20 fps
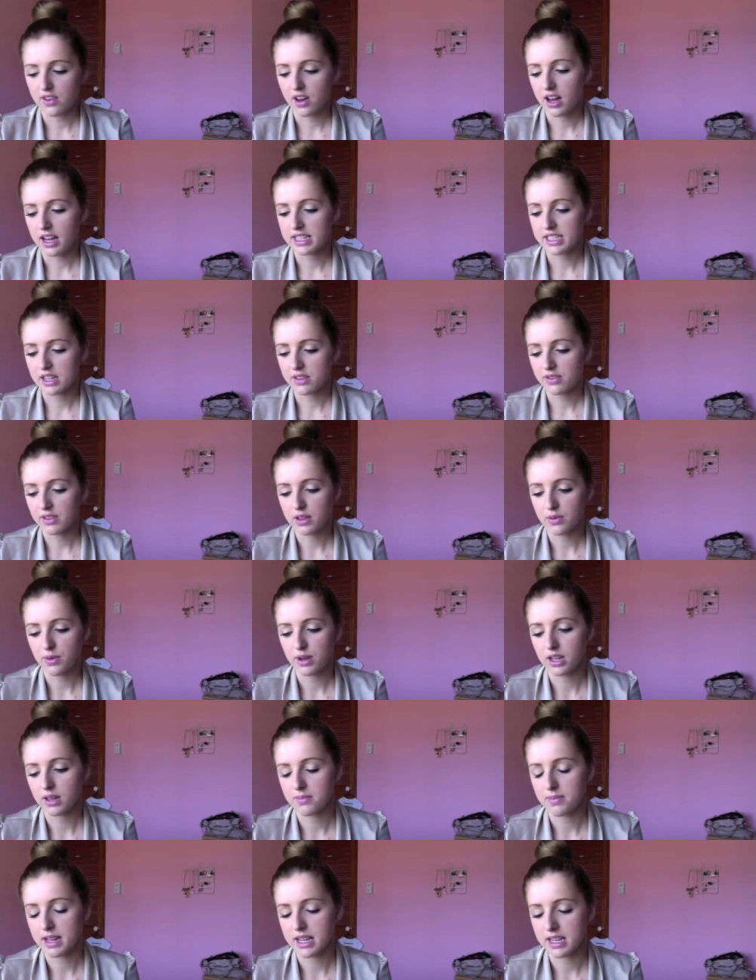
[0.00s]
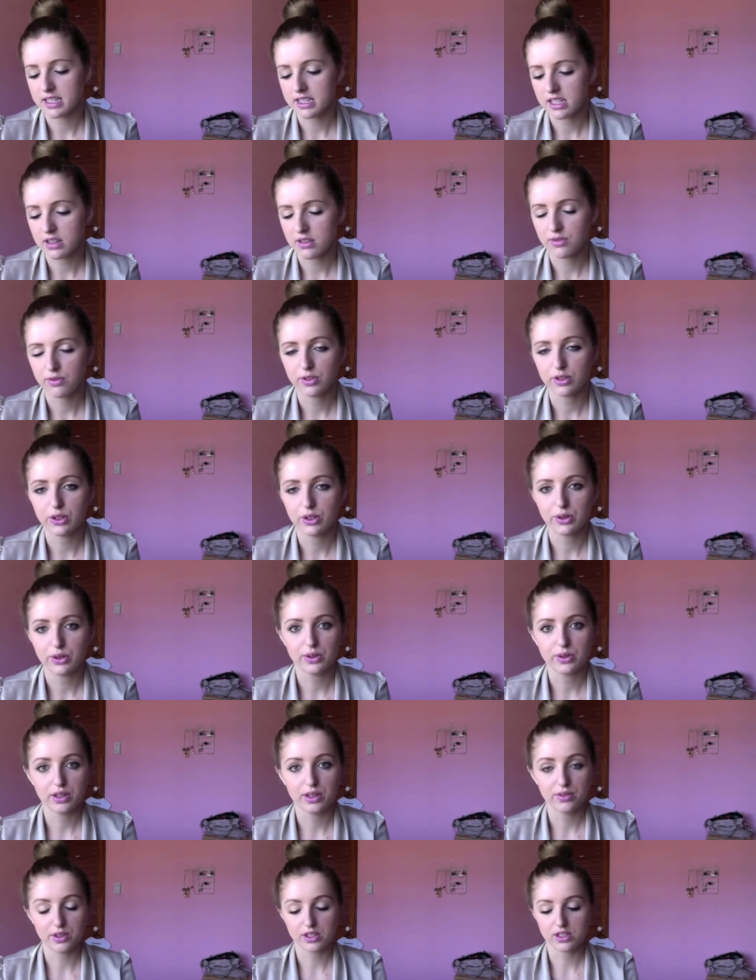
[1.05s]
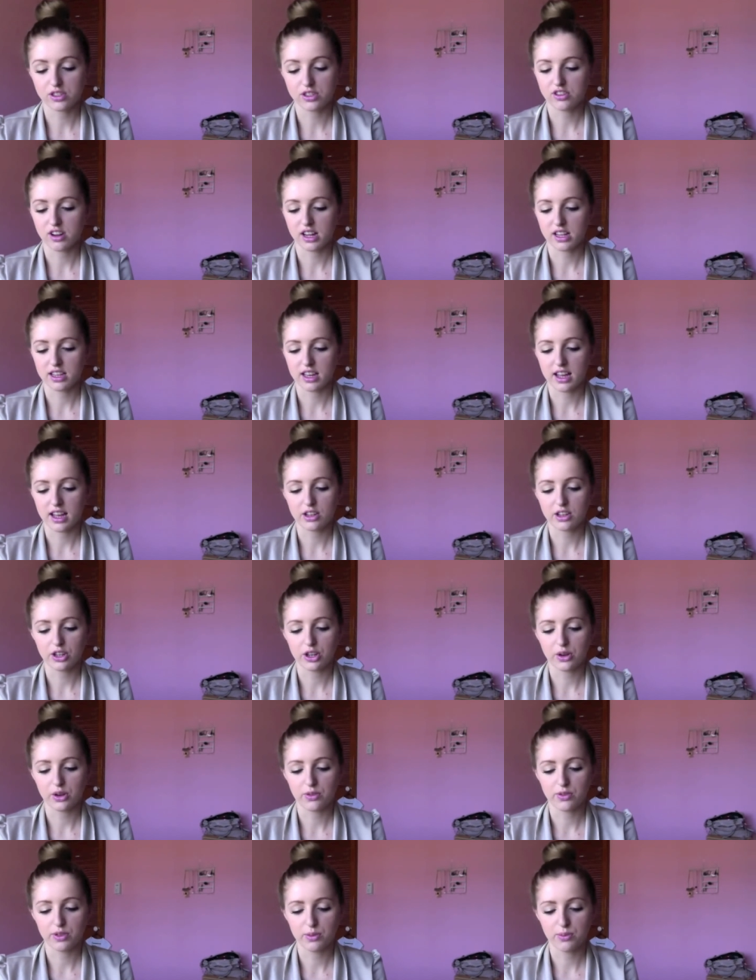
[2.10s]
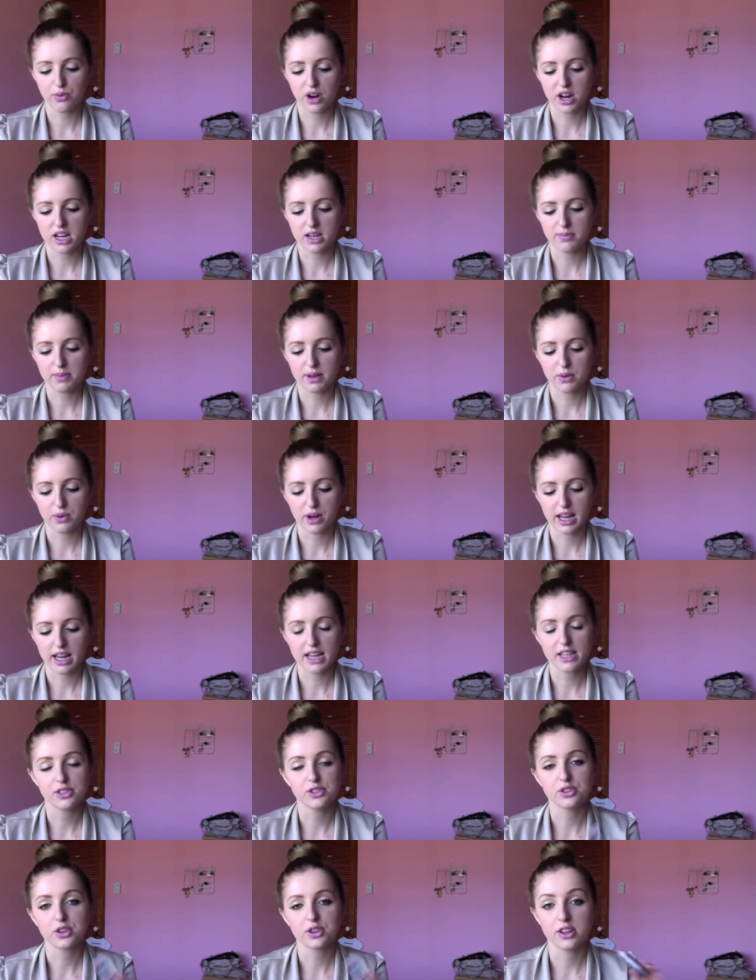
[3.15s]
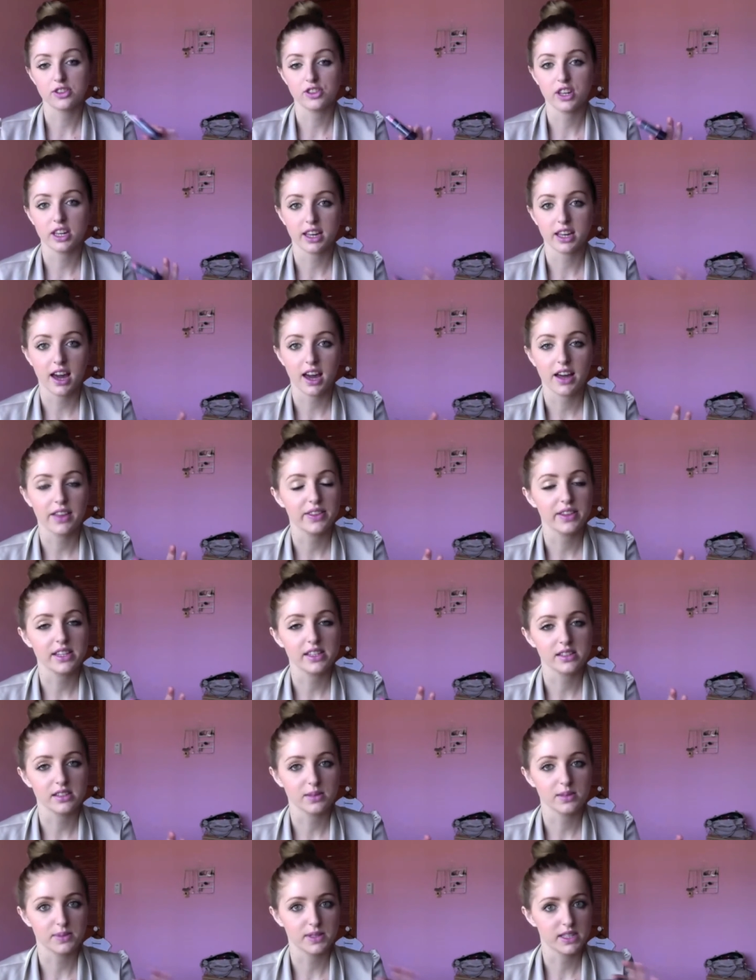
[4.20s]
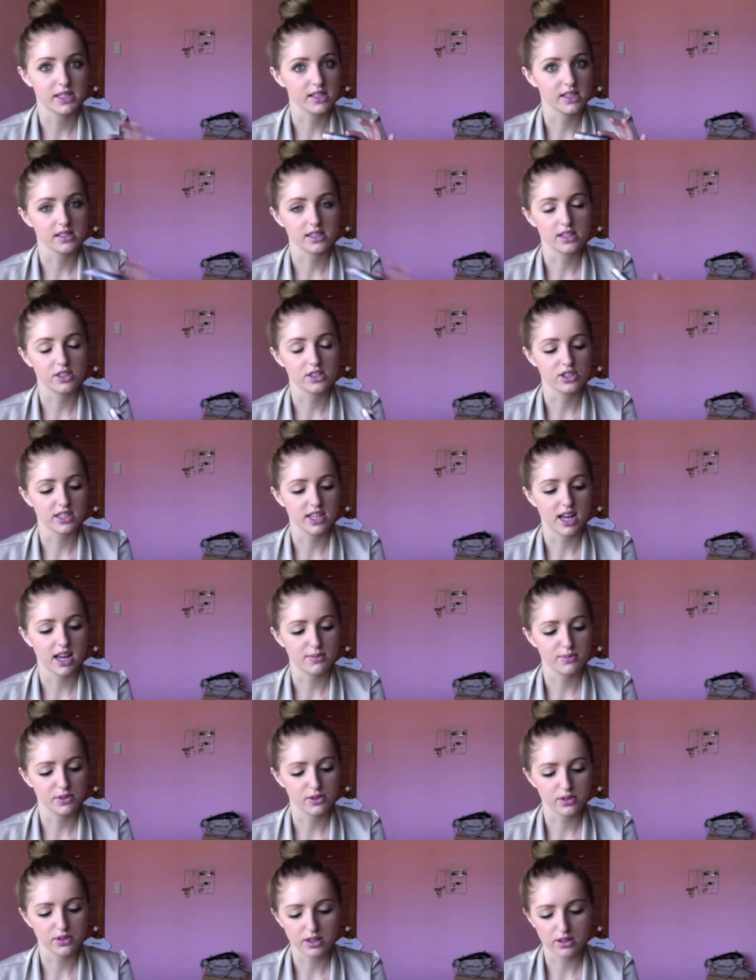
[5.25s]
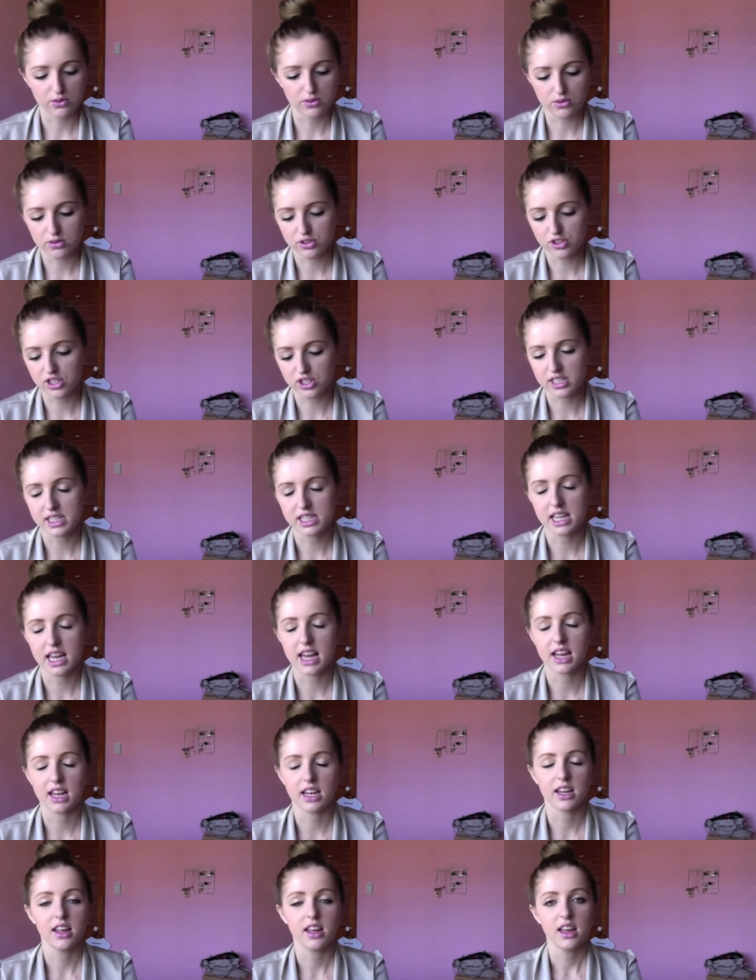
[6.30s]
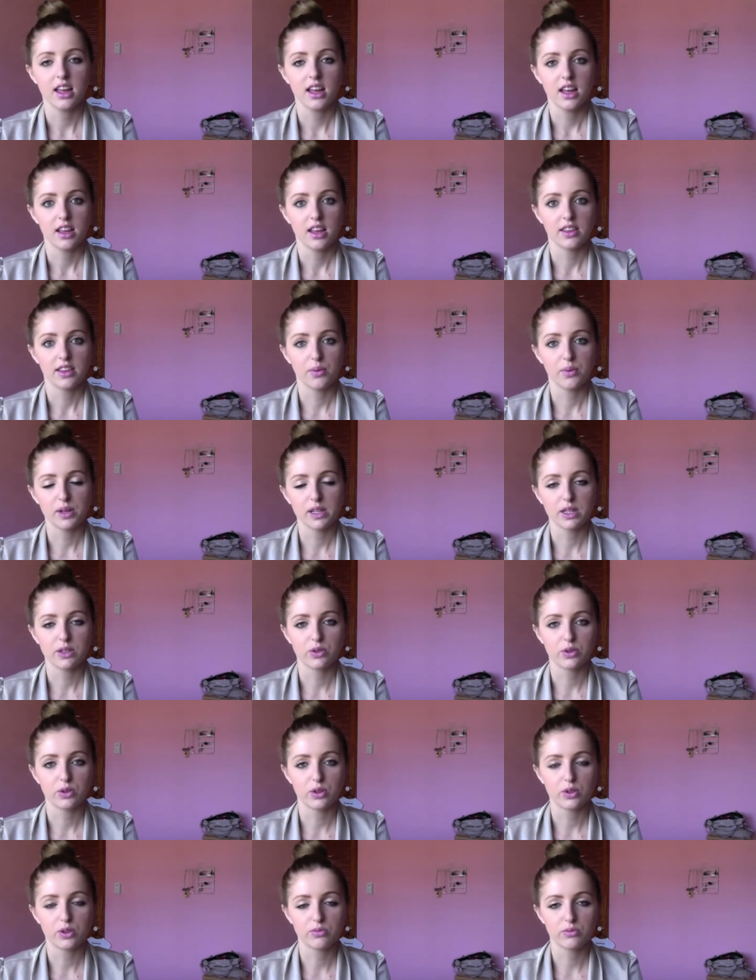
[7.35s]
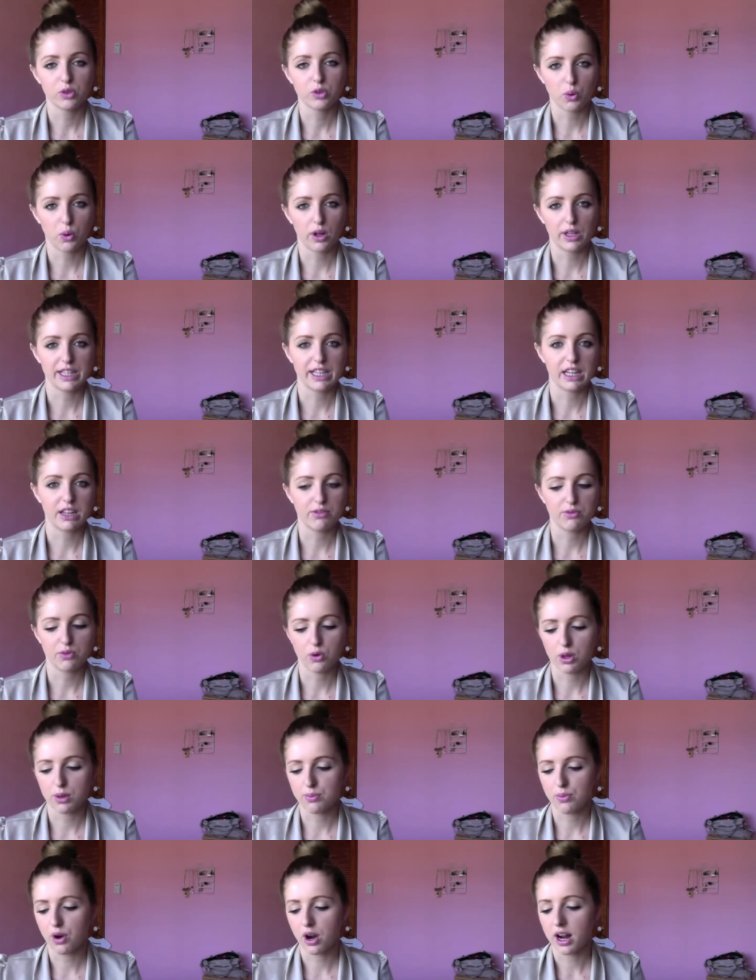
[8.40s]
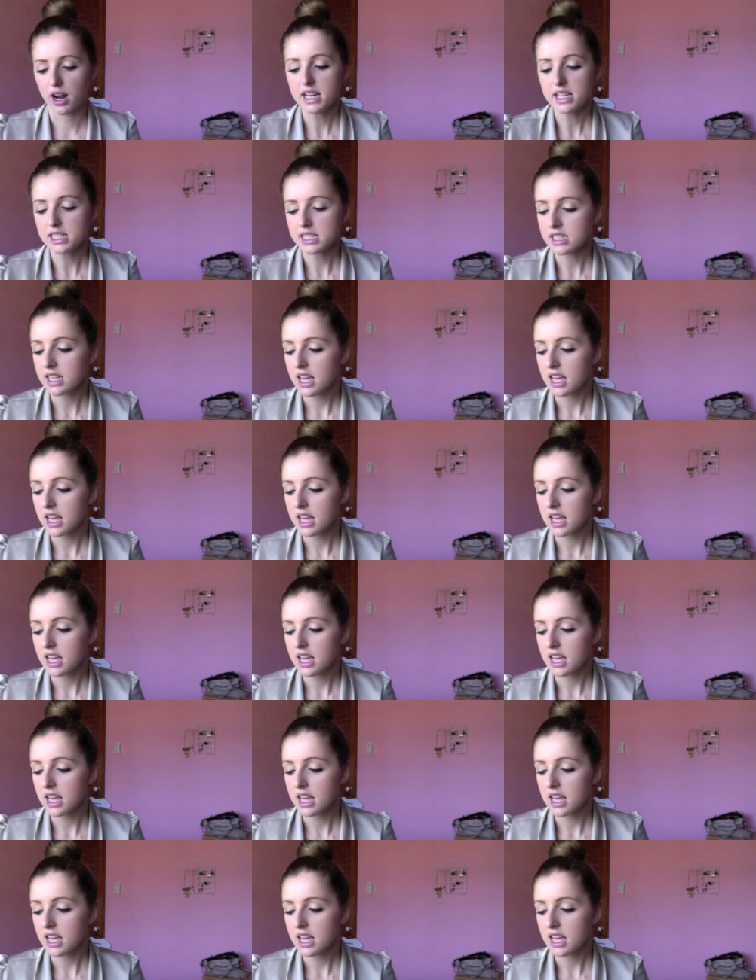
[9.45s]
I definitely recommend if you live in Australia and you know of the brand BYS, go check out these lipsticks. They're just absolutely gorgeous and they're really good quality for the price.